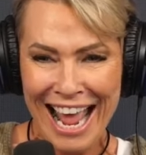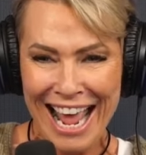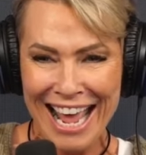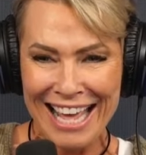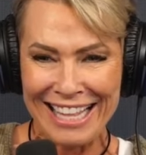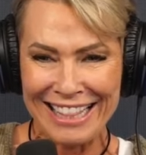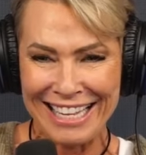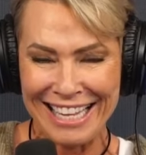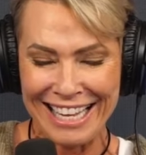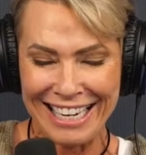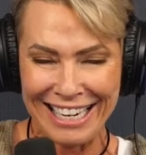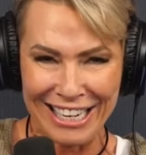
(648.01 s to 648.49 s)

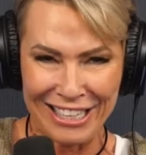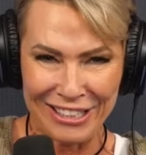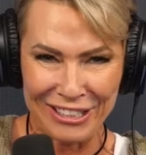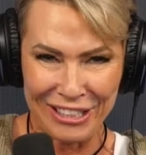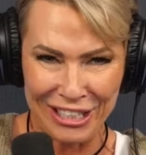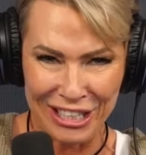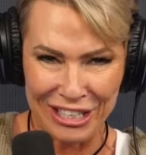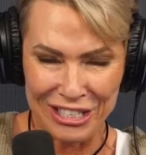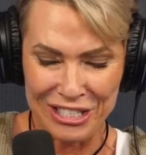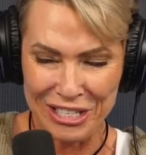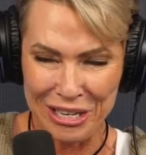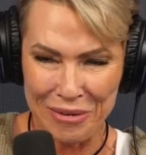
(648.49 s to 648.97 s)
And then I
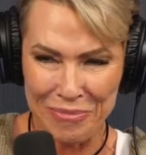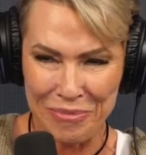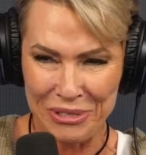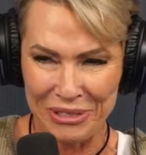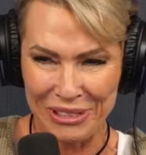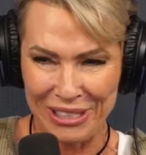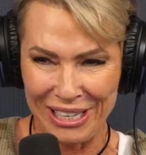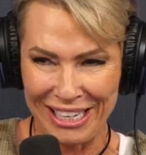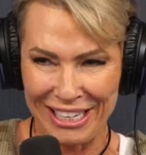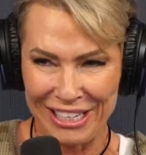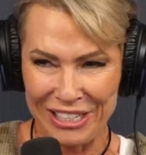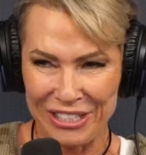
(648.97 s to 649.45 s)
look at
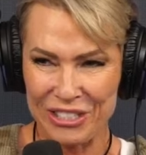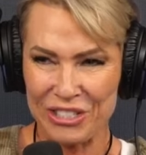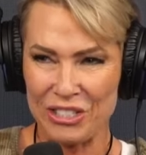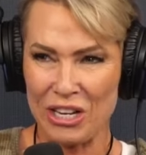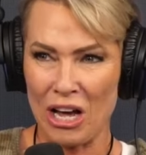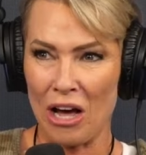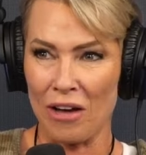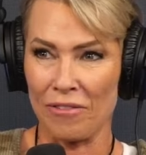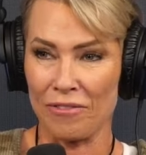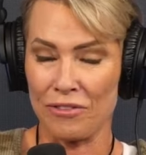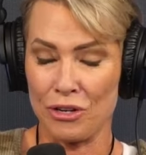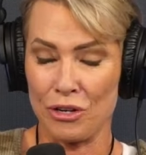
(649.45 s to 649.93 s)
someone like
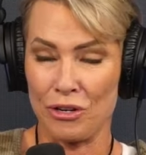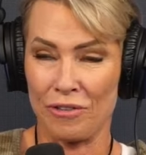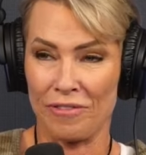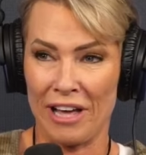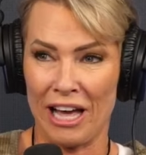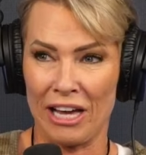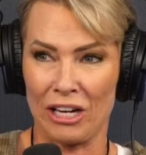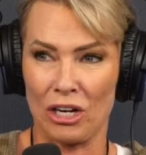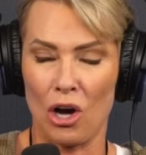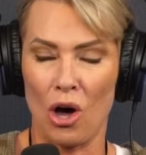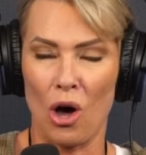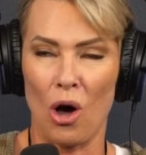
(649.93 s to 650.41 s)
yourself, and you've
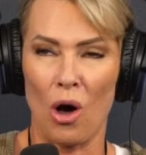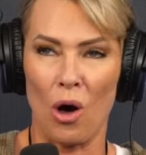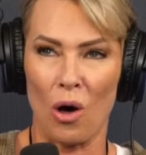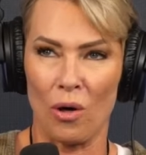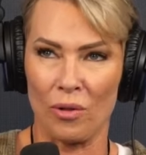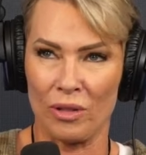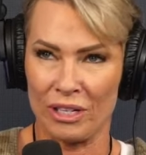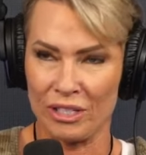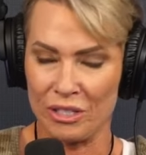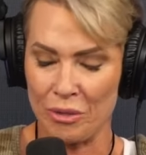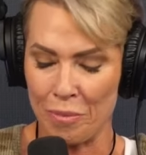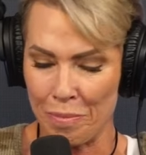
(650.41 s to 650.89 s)
had
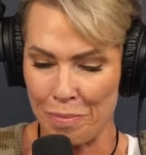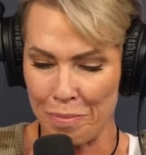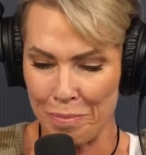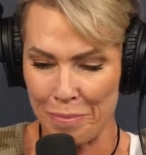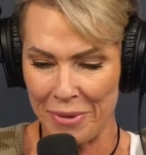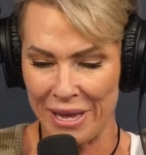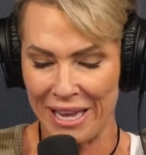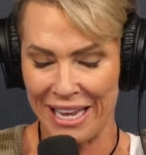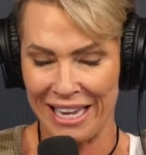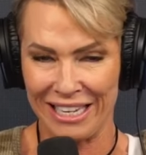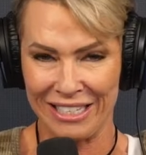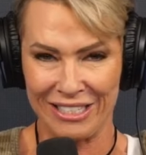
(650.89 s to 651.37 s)
all these
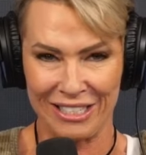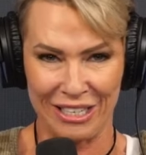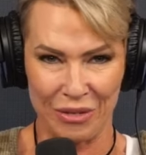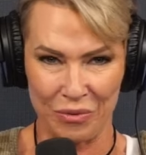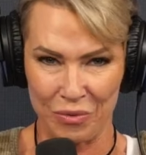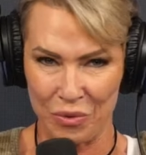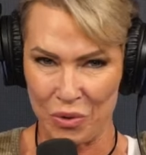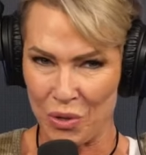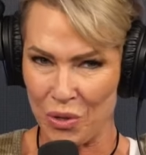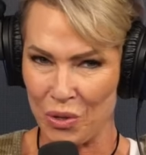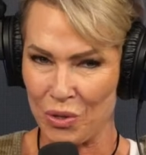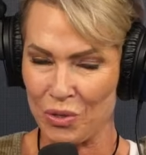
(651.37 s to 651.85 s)
amazing
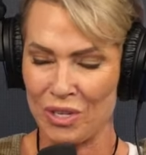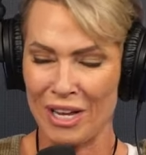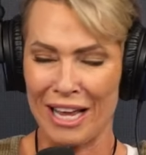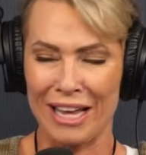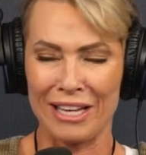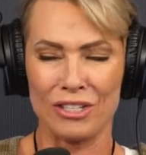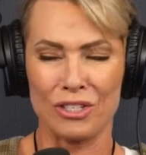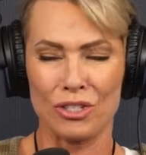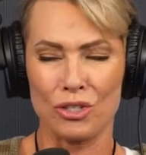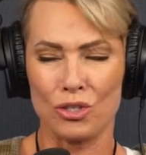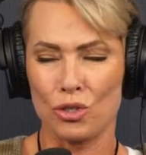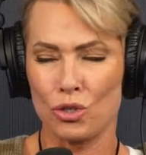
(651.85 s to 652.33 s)
roles
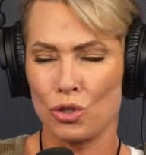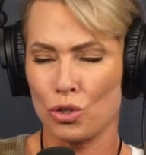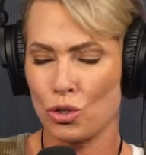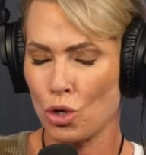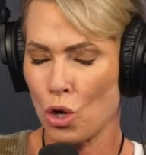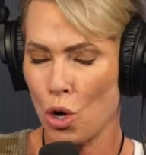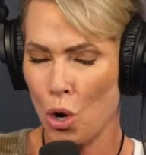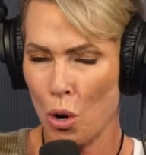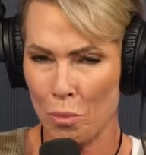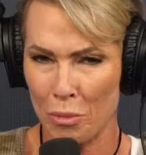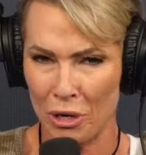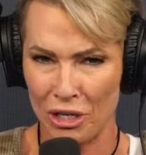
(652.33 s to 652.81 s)
and
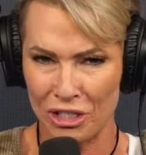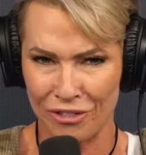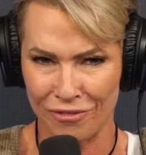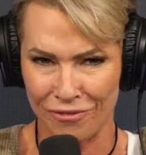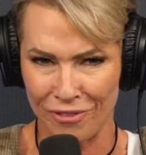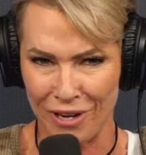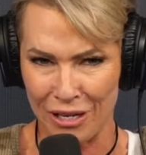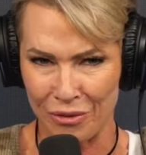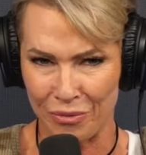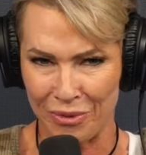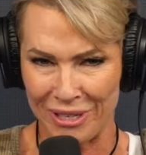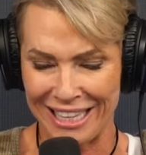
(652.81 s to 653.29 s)
so much
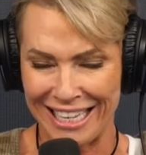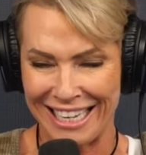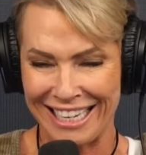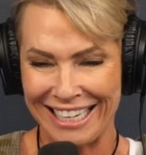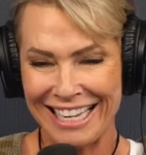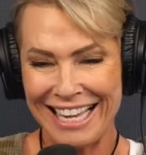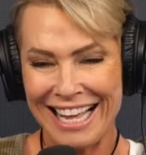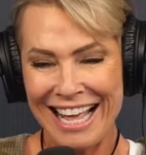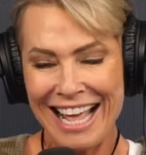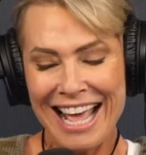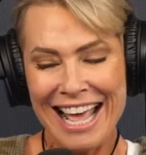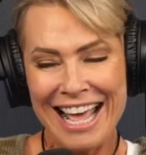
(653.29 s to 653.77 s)
fun with
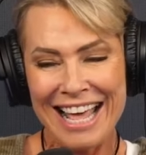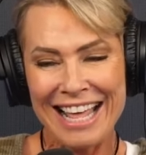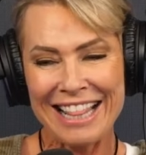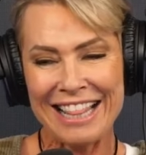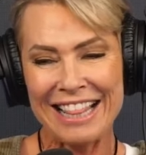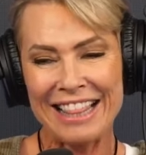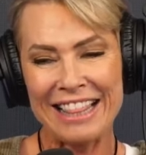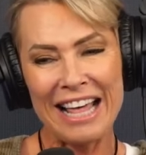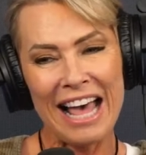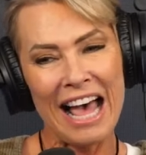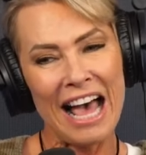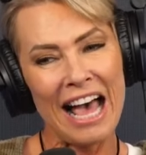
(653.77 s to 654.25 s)
it,
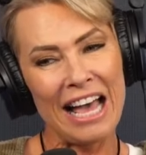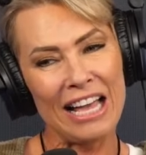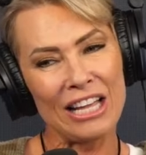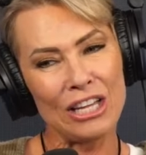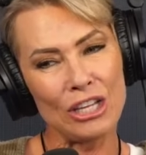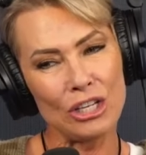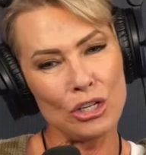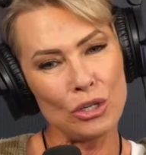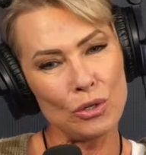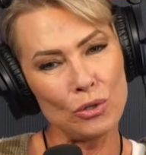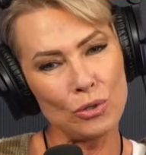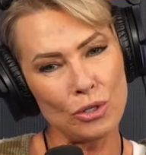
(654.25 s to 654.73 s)

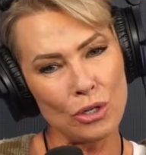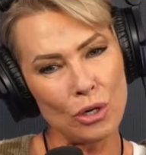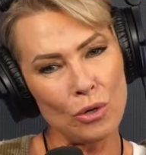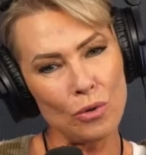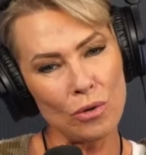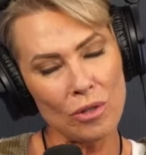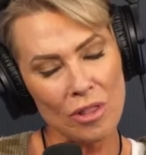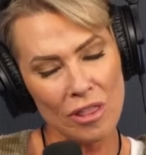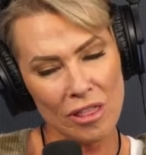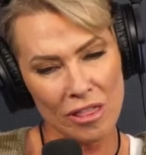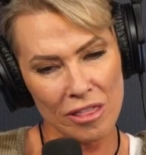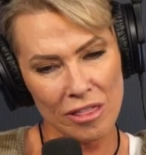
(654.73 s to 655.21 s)
that you
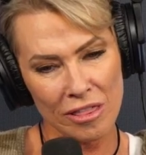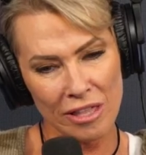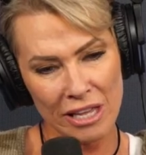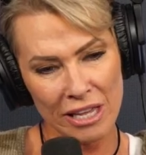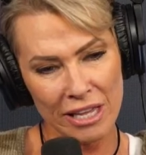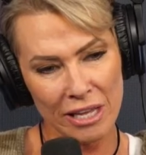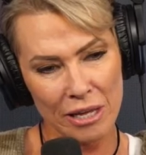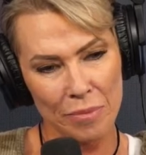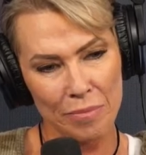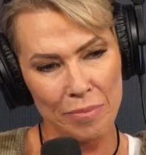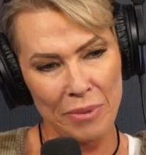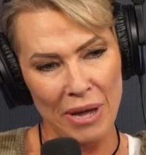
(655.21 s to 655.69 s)
don't
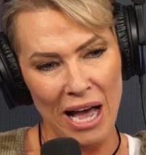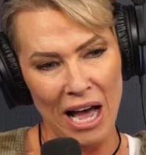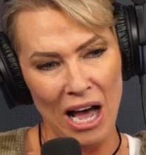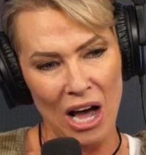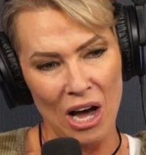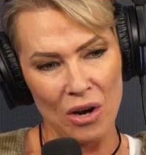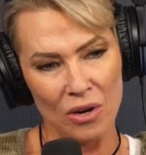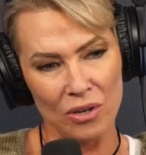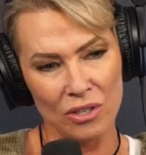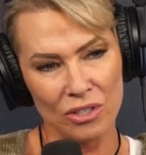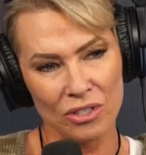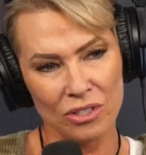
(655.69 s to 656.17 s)
think
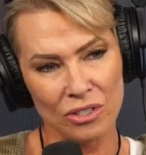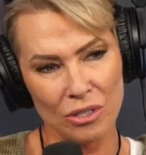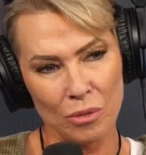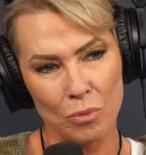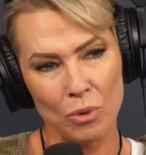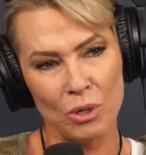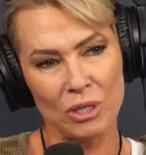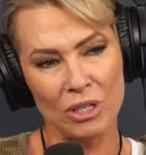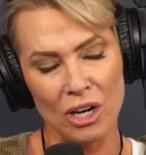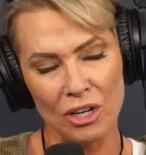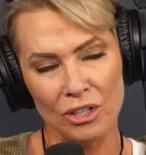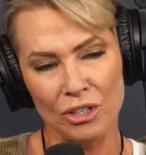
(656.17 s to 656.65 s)
about
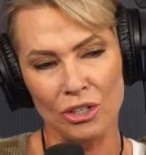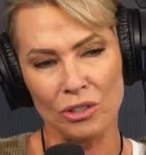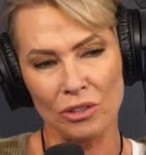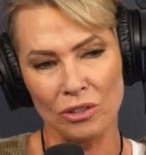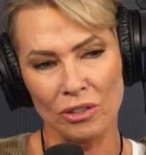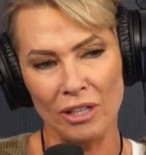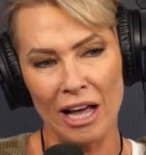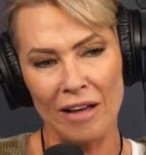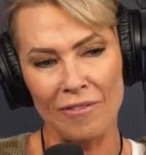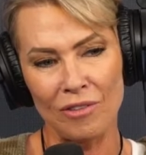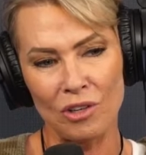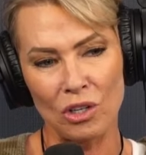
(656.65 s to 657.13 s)
someone on your
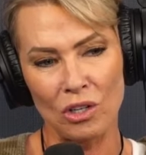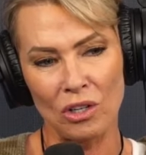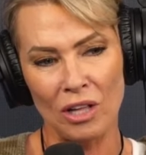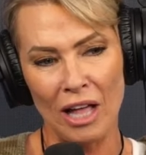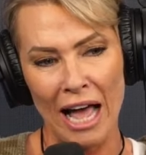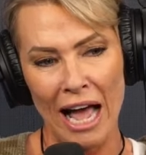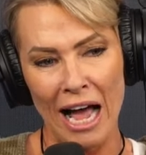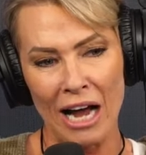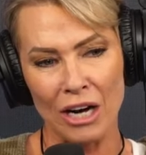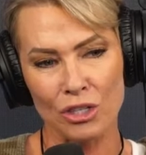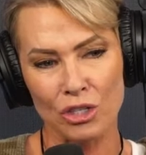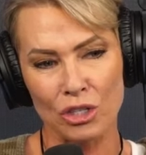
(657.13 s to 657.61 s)
level
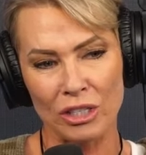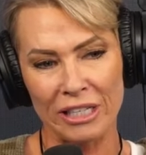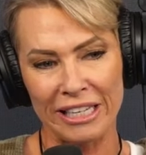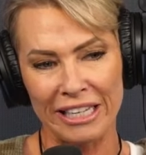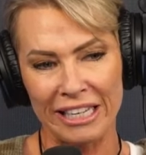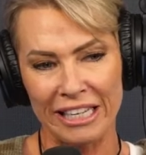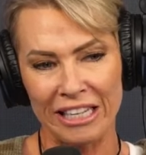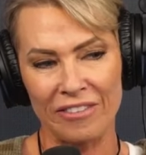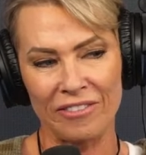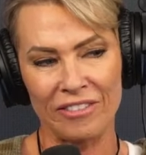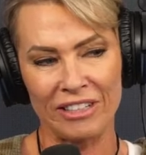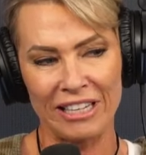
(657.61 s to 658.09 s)
actually
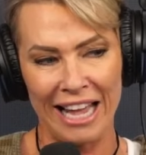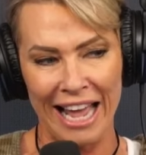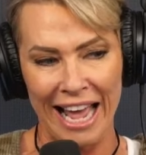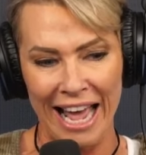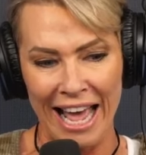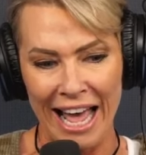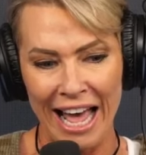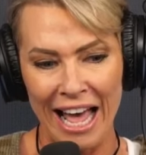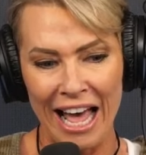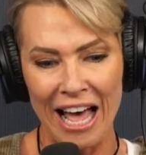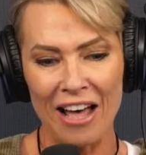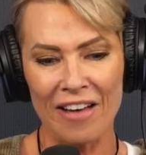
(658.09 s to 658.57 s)
even
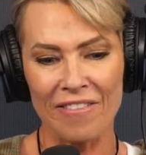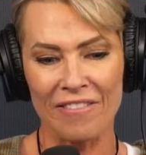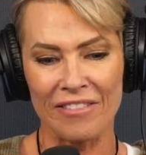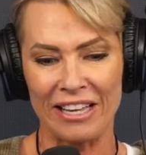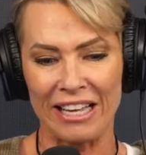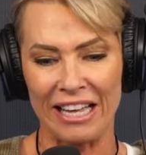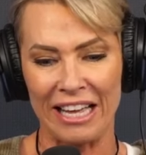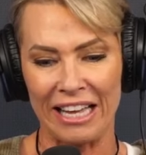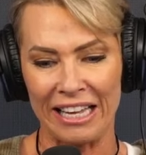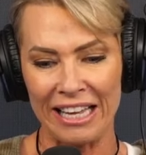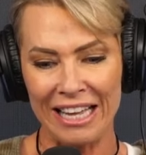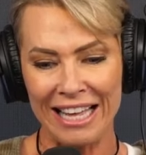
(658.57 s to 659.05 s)

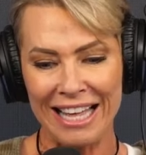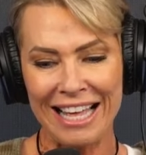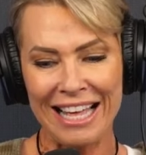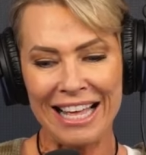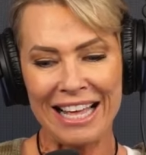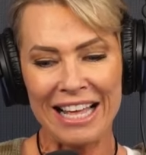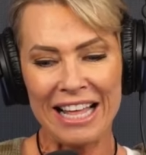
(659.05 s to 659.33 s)
having